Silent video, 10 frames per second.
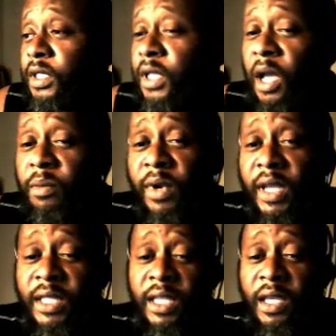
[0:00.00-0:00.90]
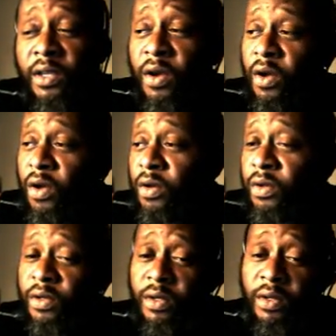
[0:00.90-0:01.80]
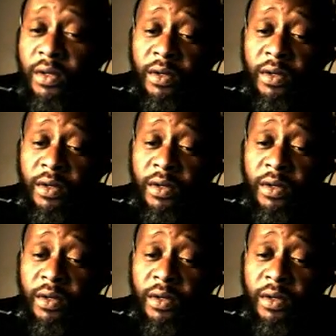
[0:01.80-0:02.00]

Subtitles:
We're gonna stop right there, y'all.